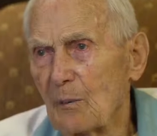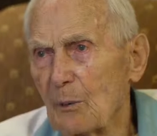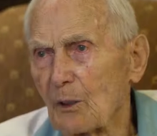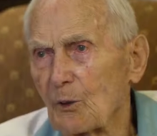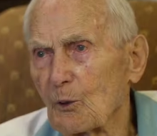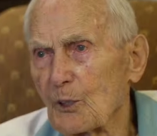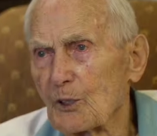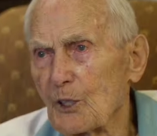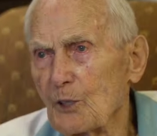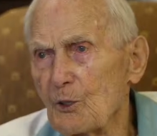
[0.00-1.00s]
but of
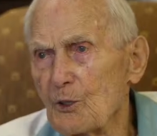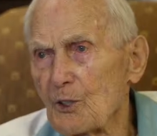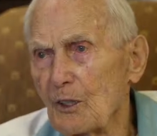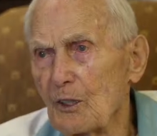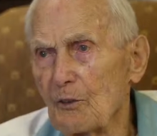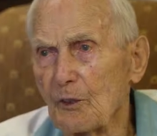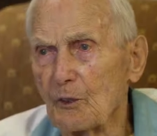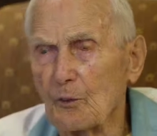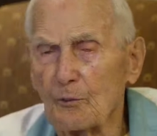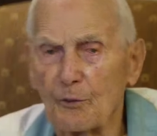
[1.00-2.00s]
course you use the
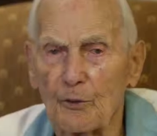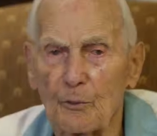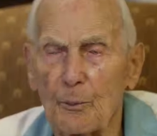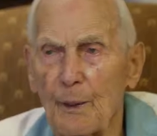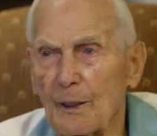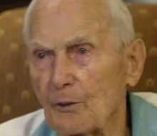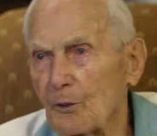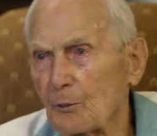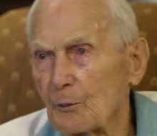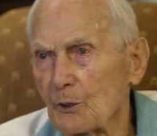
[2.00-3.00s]
living room for
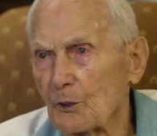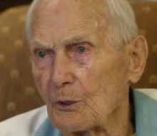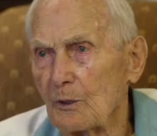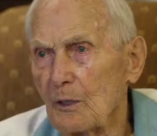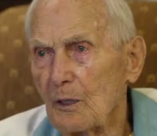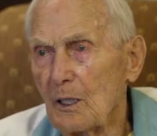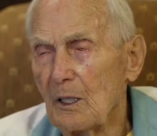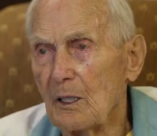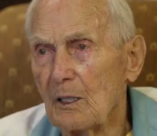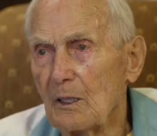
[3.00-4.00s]
bedrooms, or
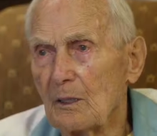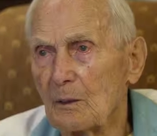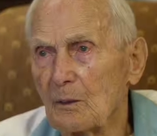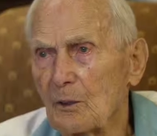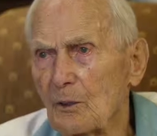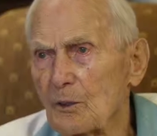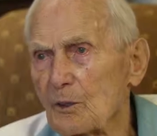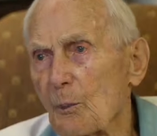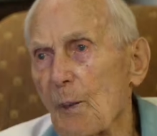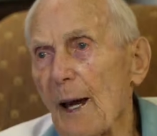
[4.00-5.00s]
there
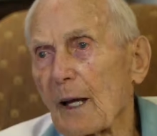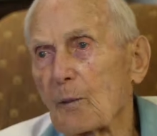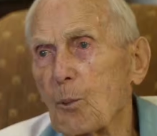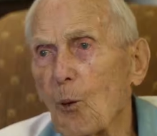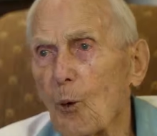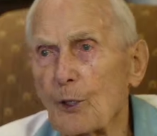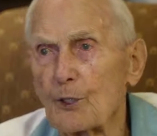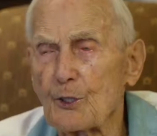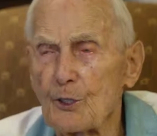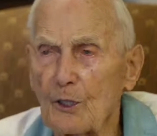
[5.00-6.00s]
was a back
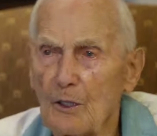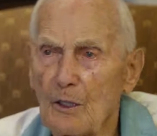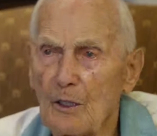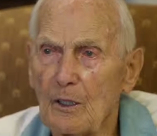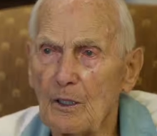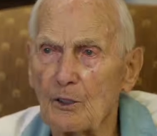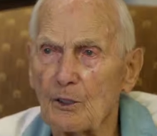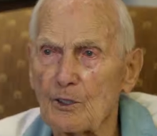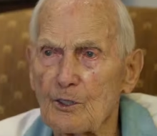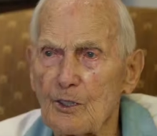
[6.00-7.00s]
porch. You
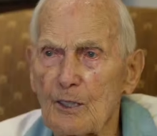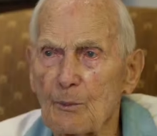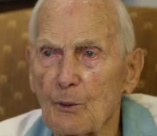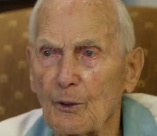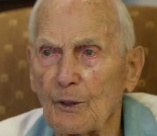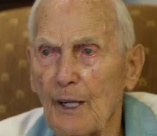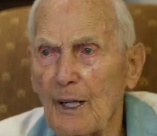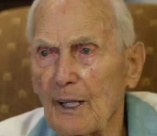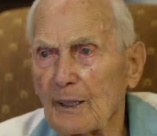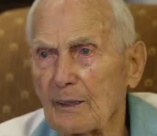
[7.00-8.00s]
could sleep on
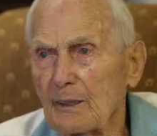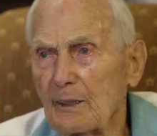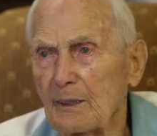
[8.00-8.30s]
that